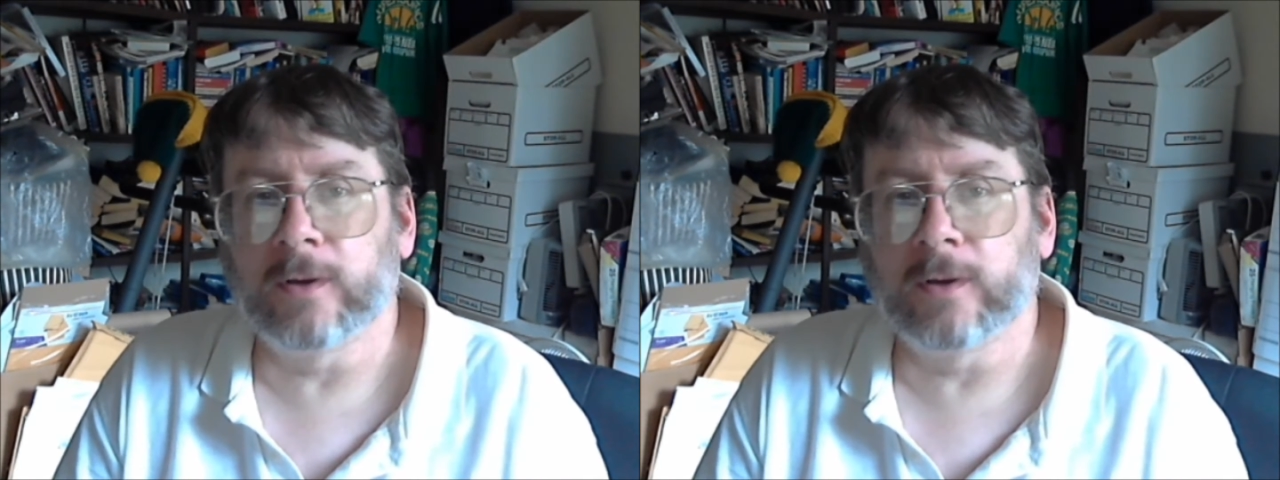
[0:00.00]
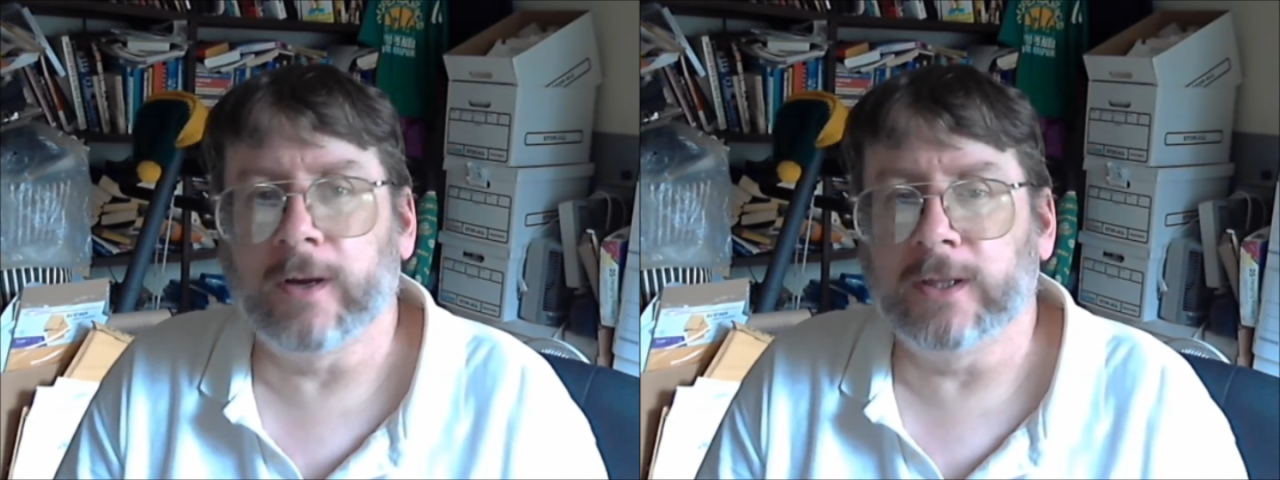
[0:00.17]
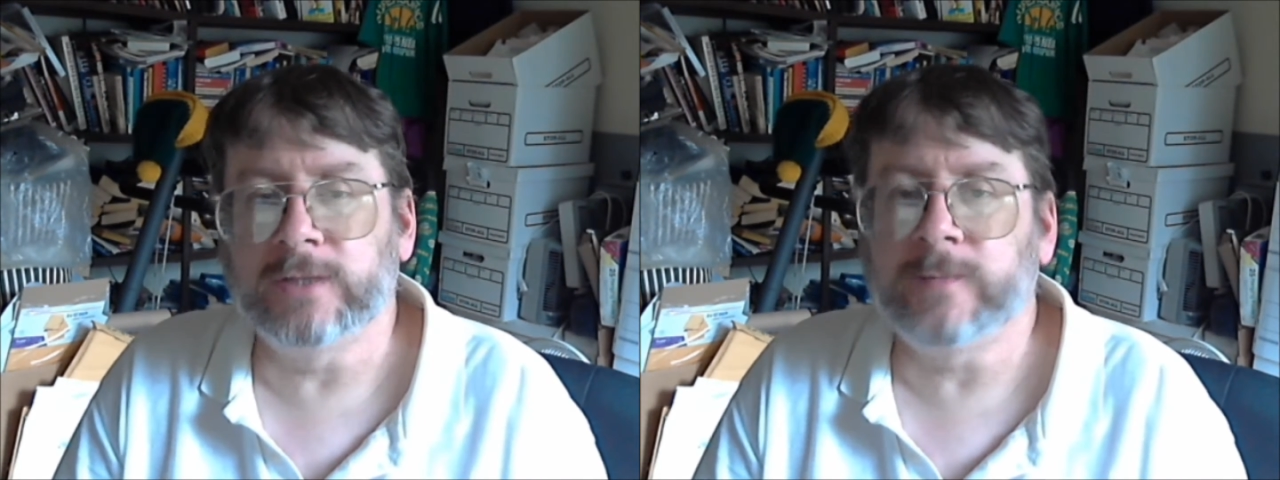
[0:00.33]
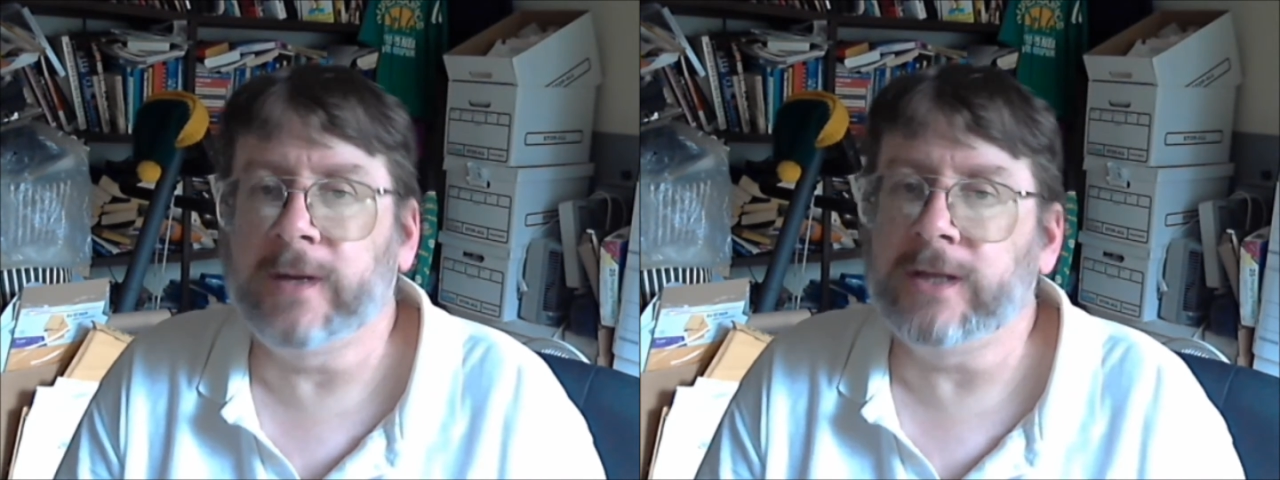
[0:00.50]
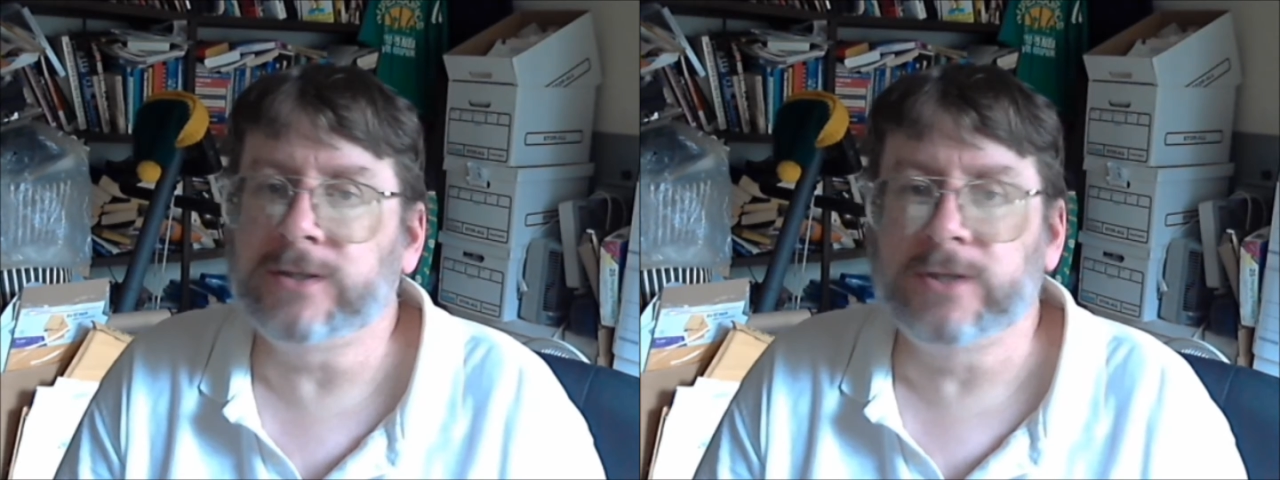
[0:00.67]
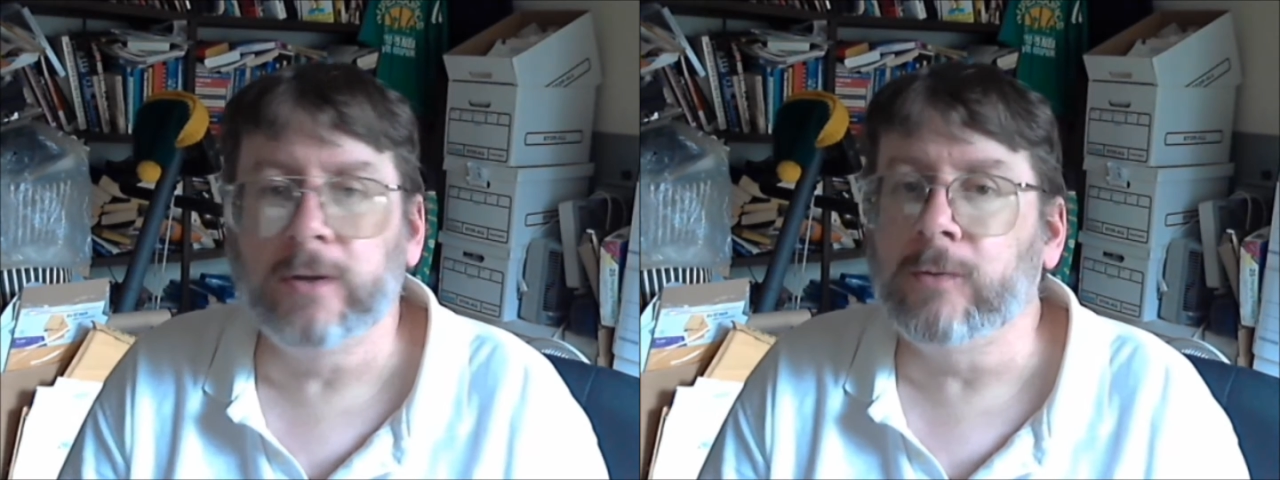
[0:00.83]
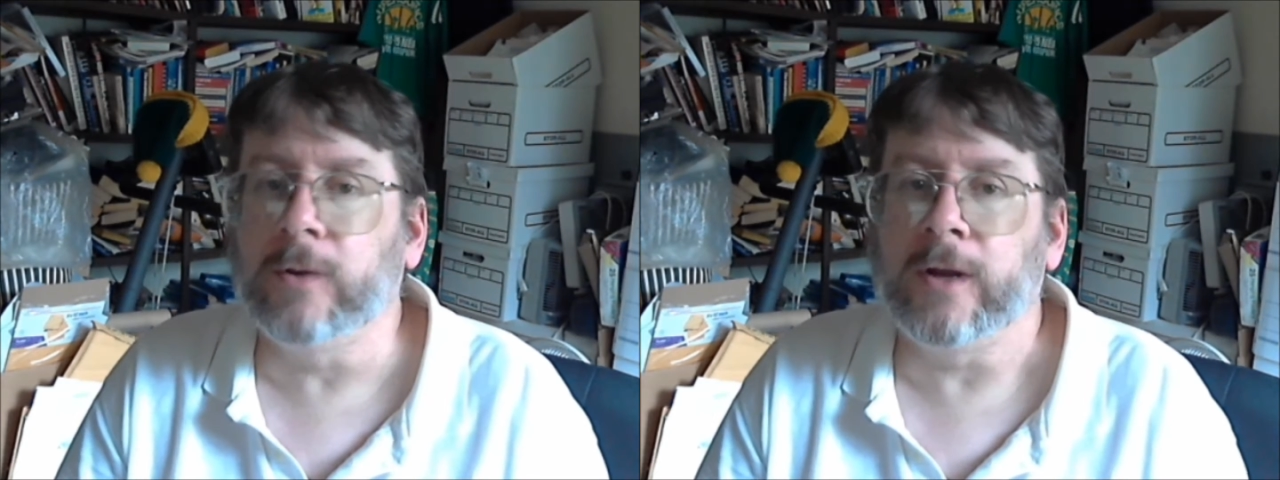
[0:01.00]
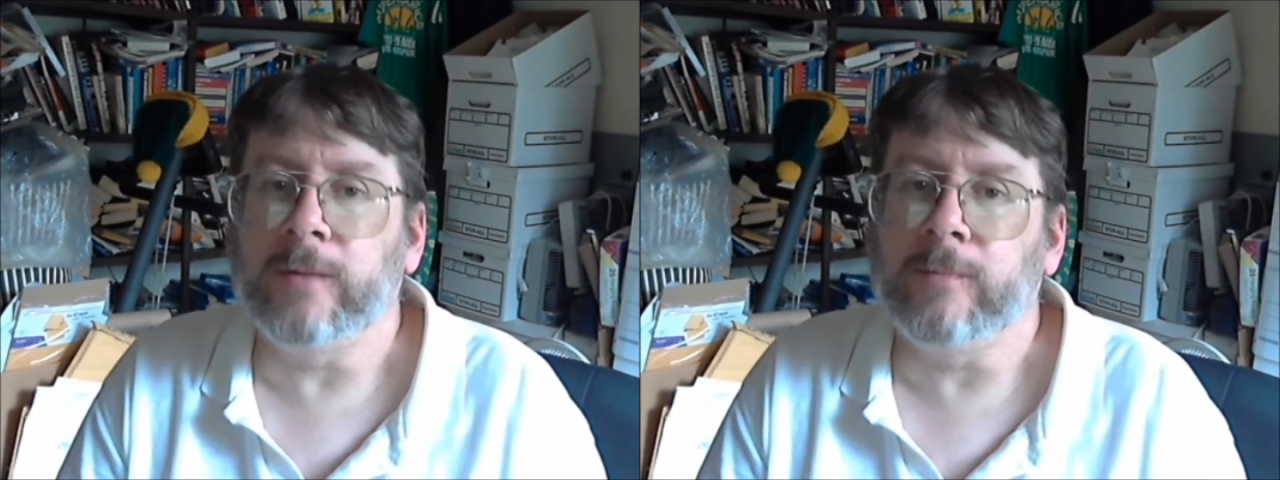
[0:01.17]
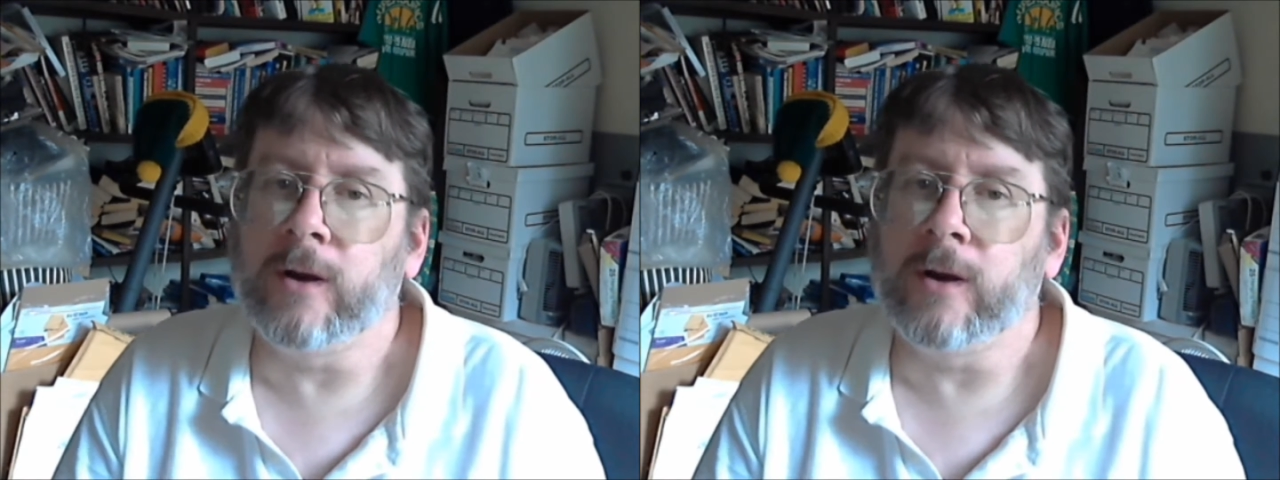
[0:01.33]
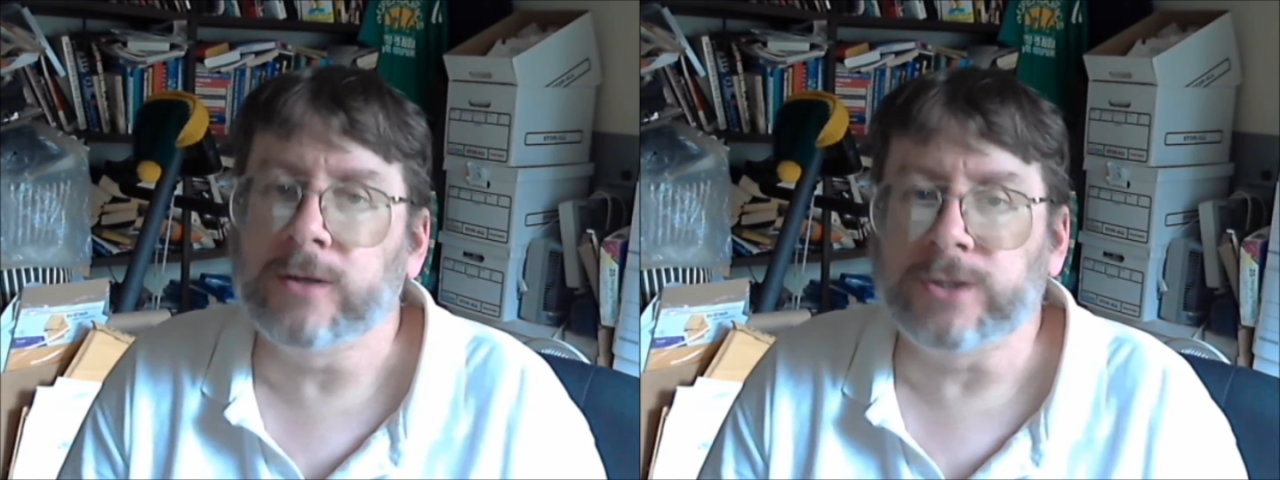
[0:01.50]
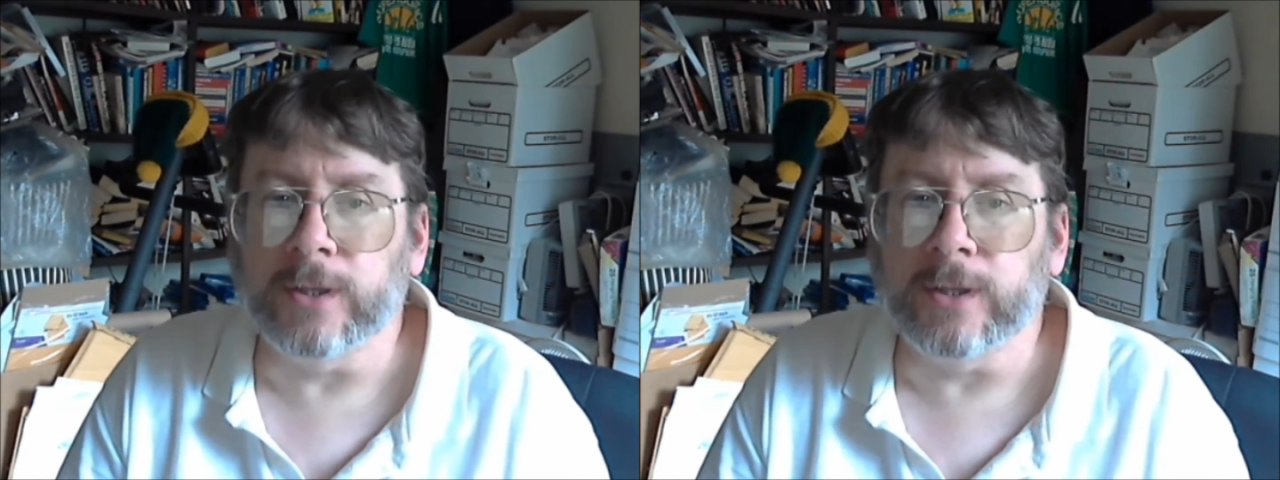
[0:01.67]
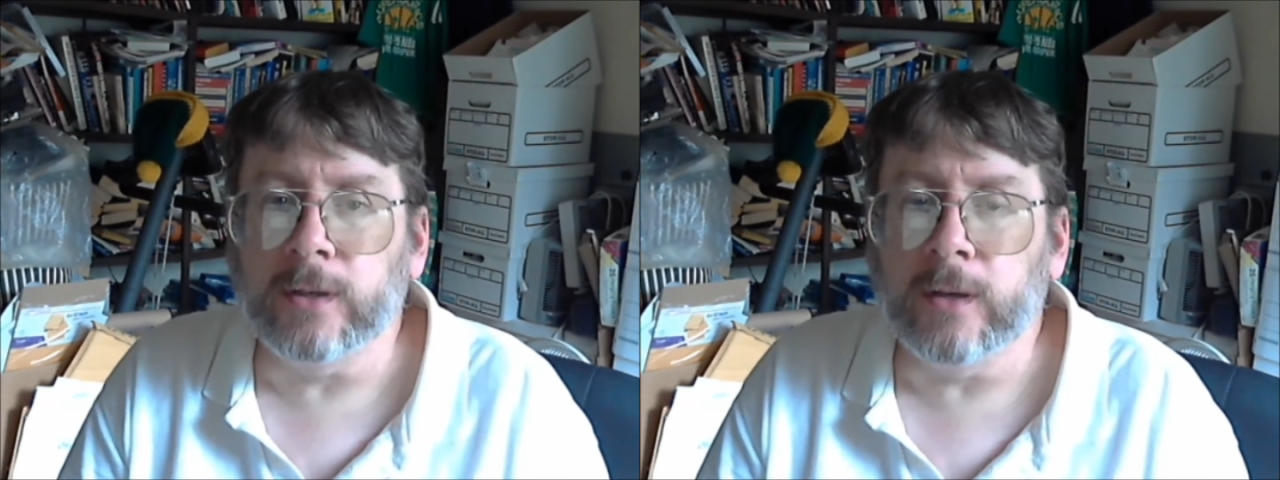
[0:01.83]
College by a 2-to-1
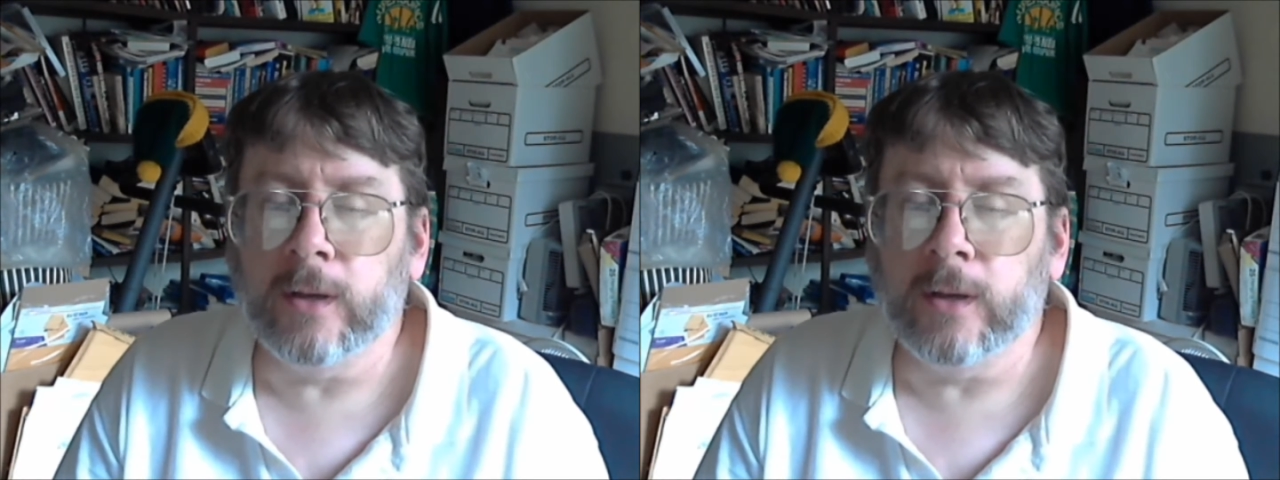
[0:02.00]
margin.